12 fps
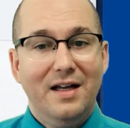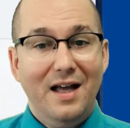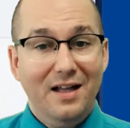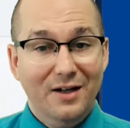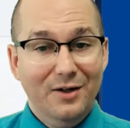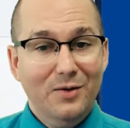
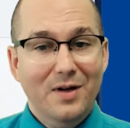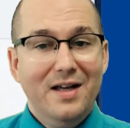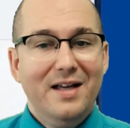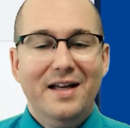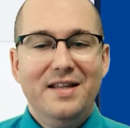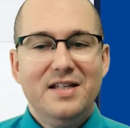Hello.
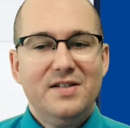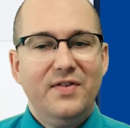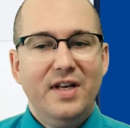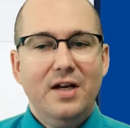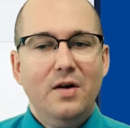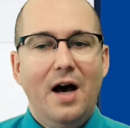In this
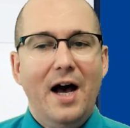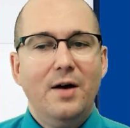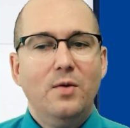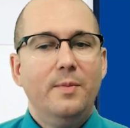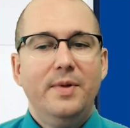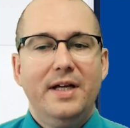video, I
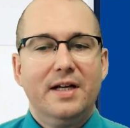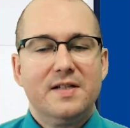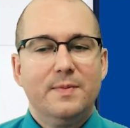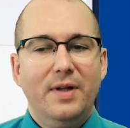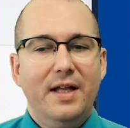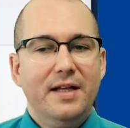will be
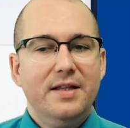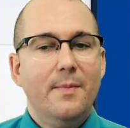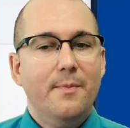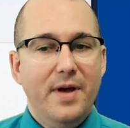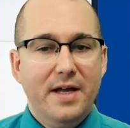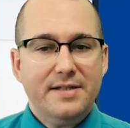explaining the
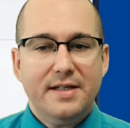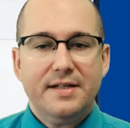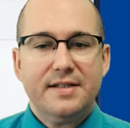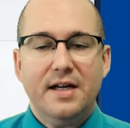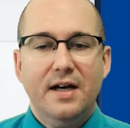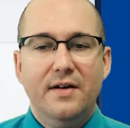
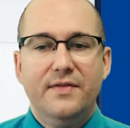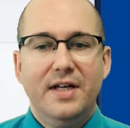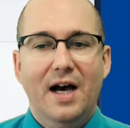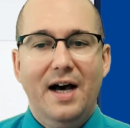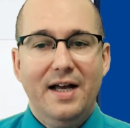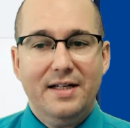basics of
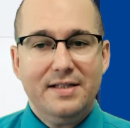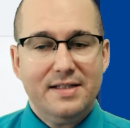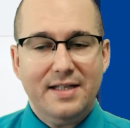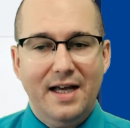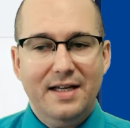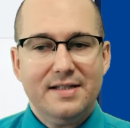the
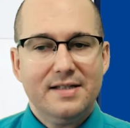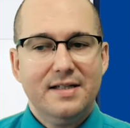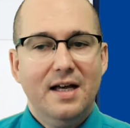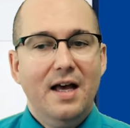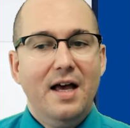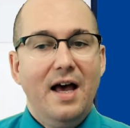IELTS
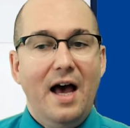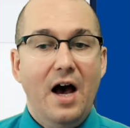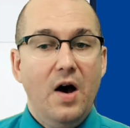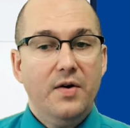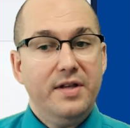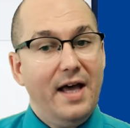test,
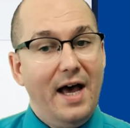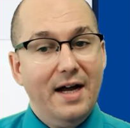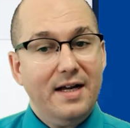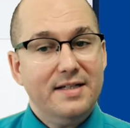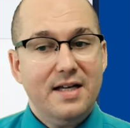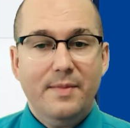how the
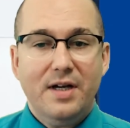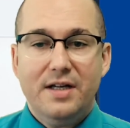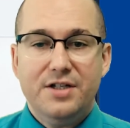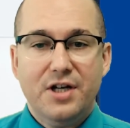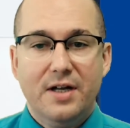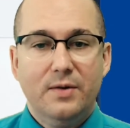academic
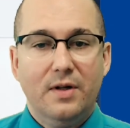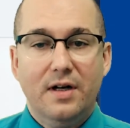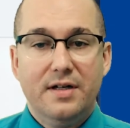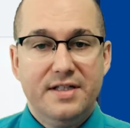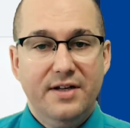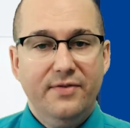and general
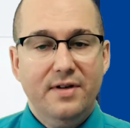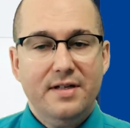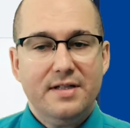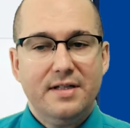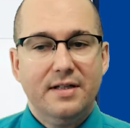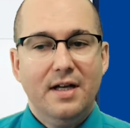are
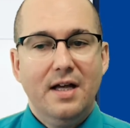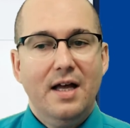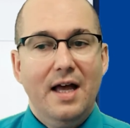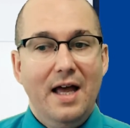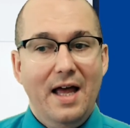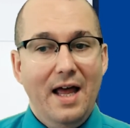different,
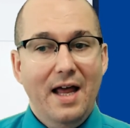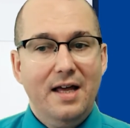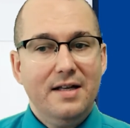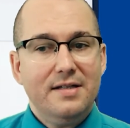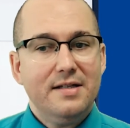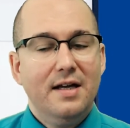
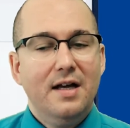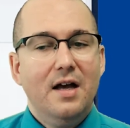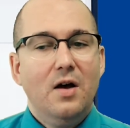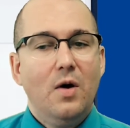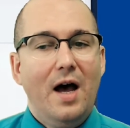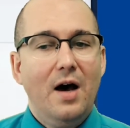and
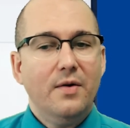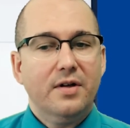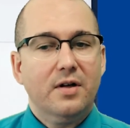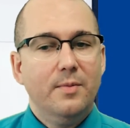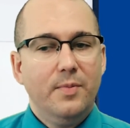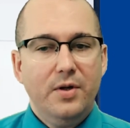how the
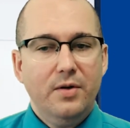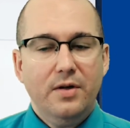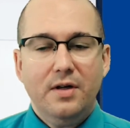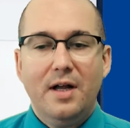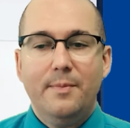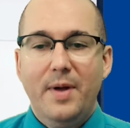
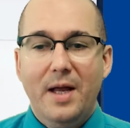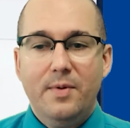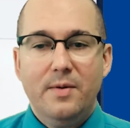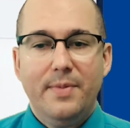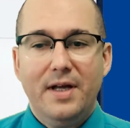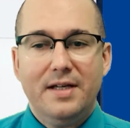computer and
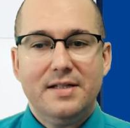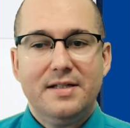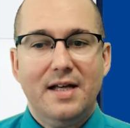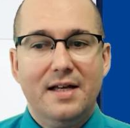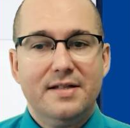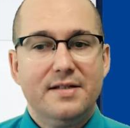paper-based
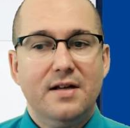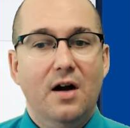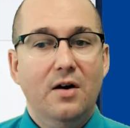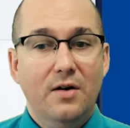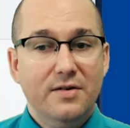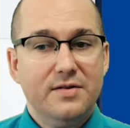tests
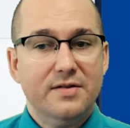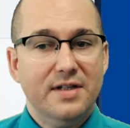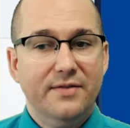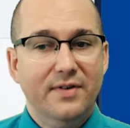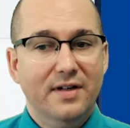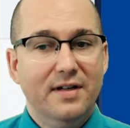are also
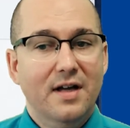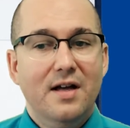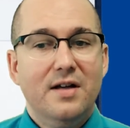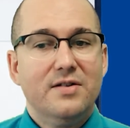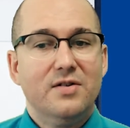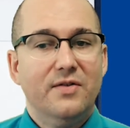different.
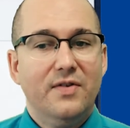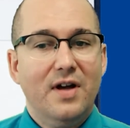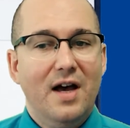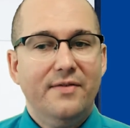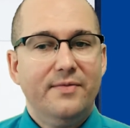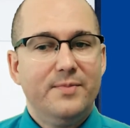So if you
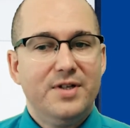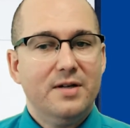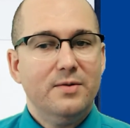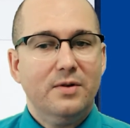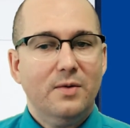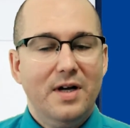have
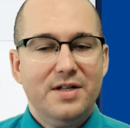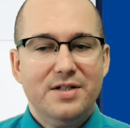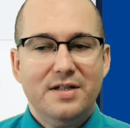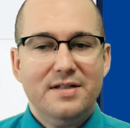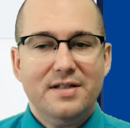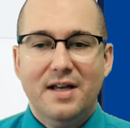general
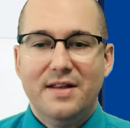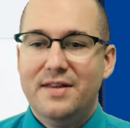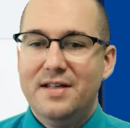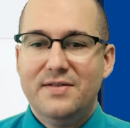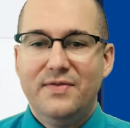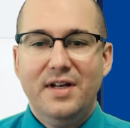questions,
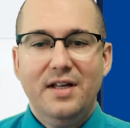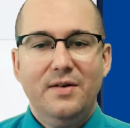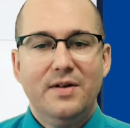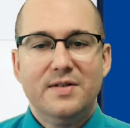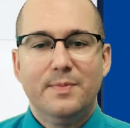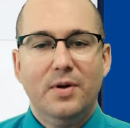this
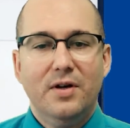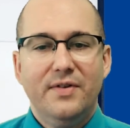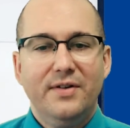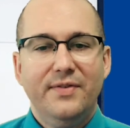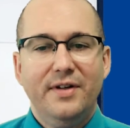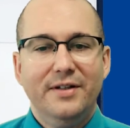video is
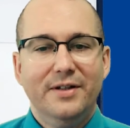perfect for